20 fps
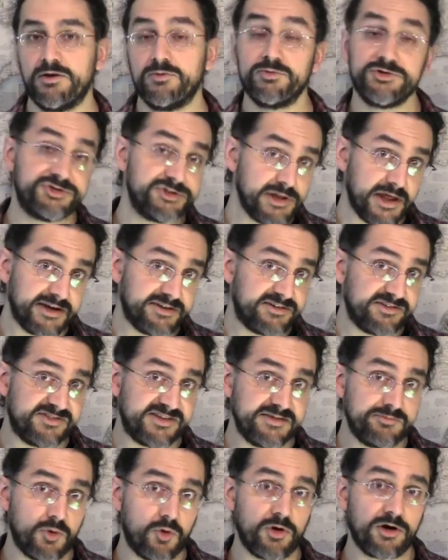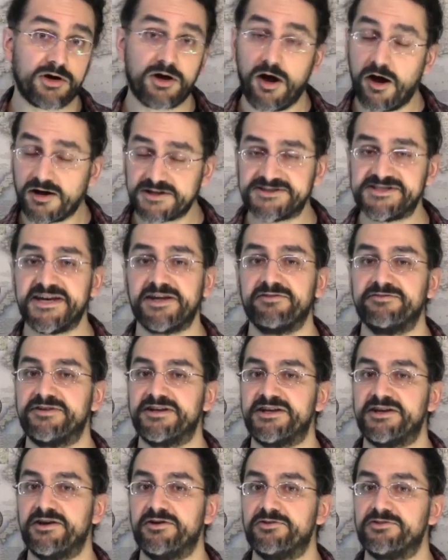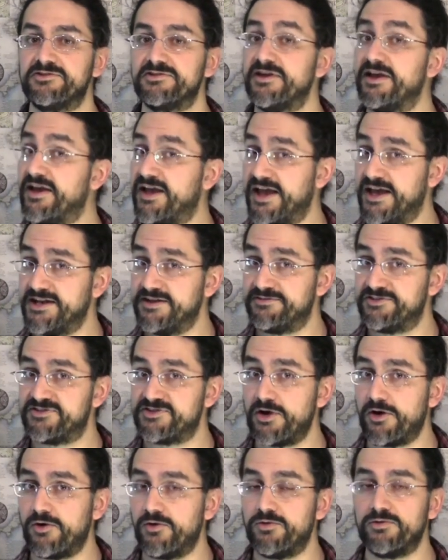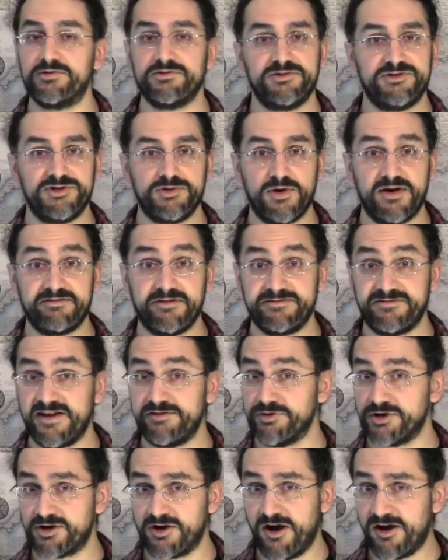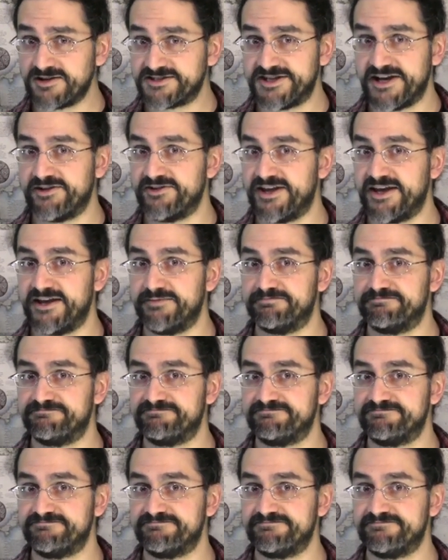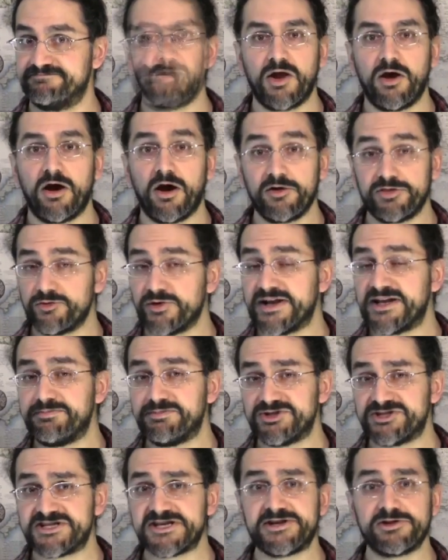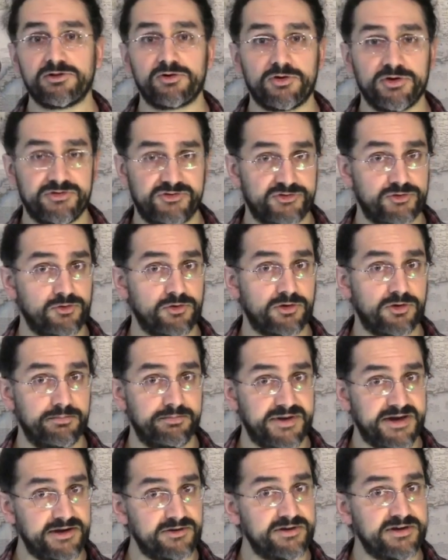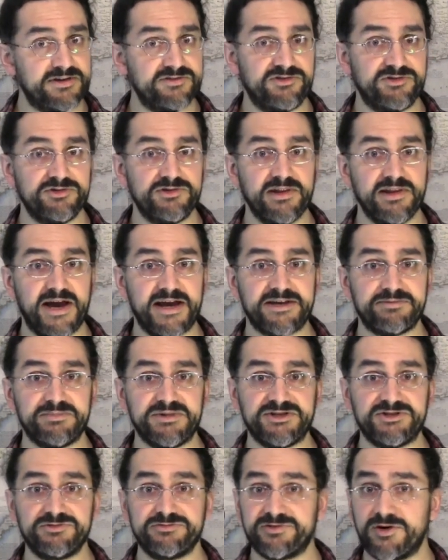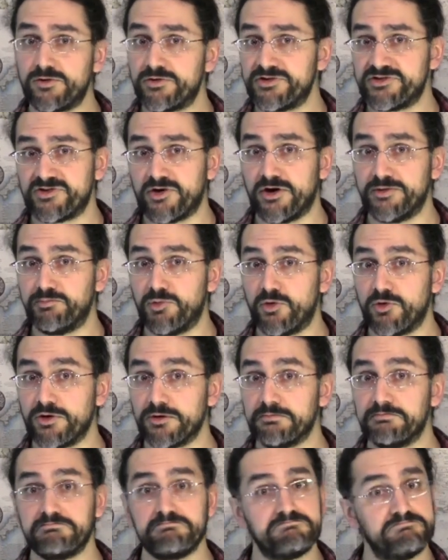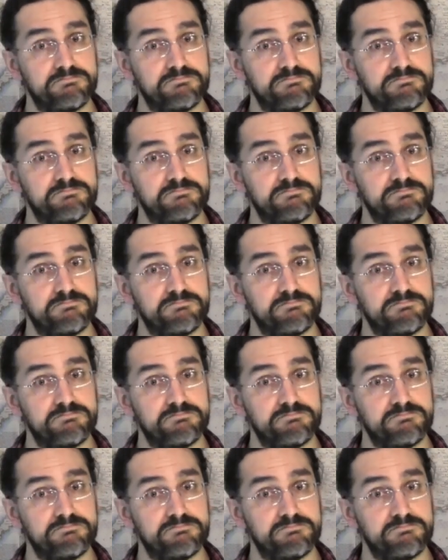Would you like to see more cocktail videos? And if so, do you have a favorite cocktail name? Are there any particular historical periods you'd like me to focus on more?